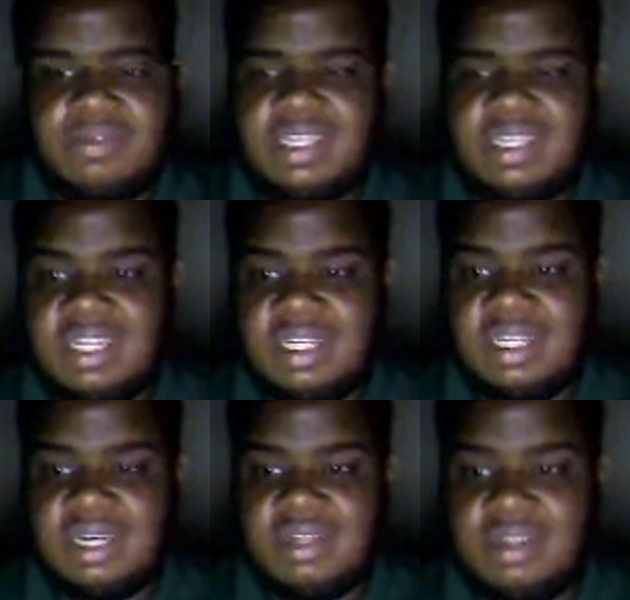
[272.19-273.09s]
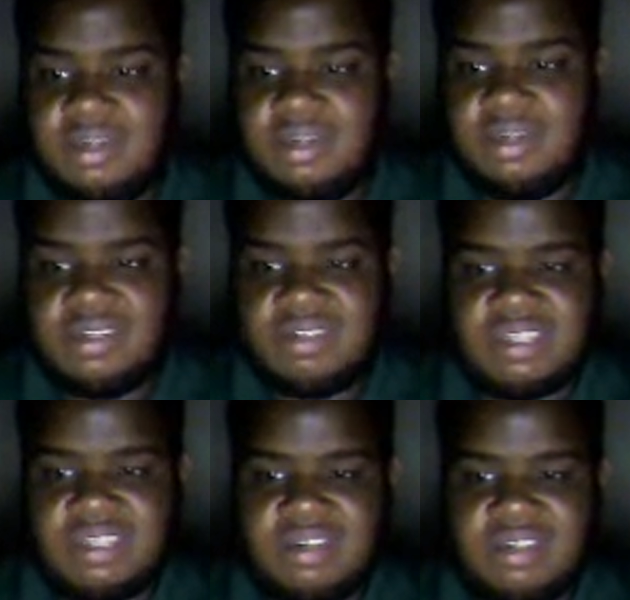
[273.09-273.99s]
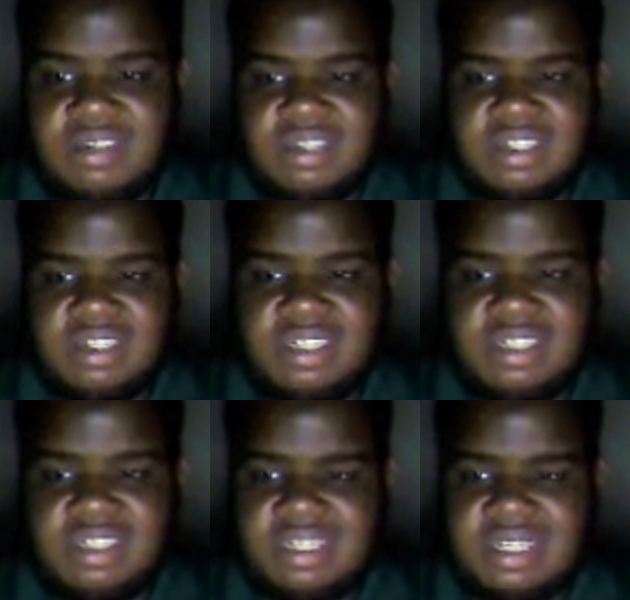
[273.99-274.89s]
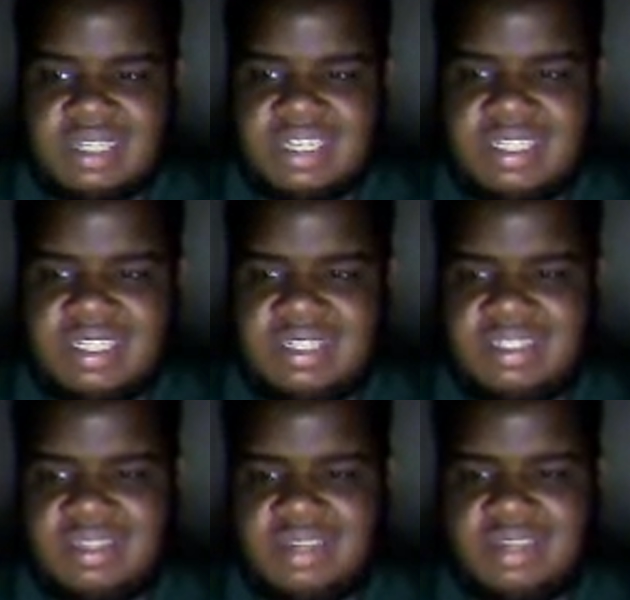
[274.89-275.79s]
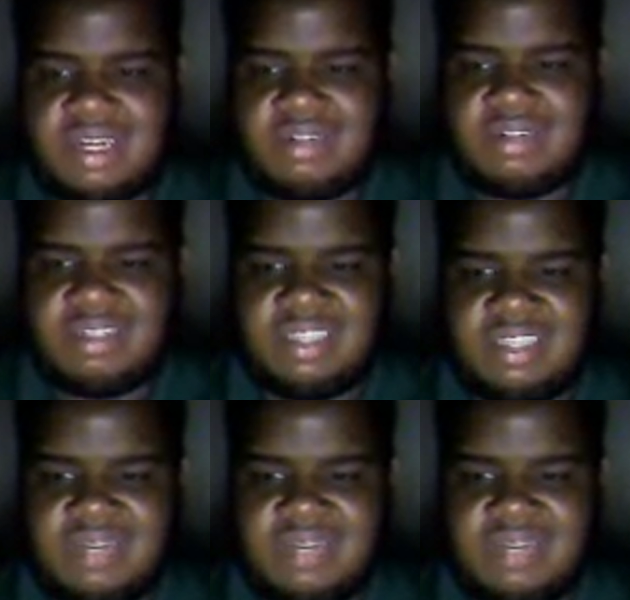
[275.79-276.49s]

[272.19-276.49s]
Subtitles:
a little bit of Zelda, not a lot. Zelda Ocarina of Time, of course.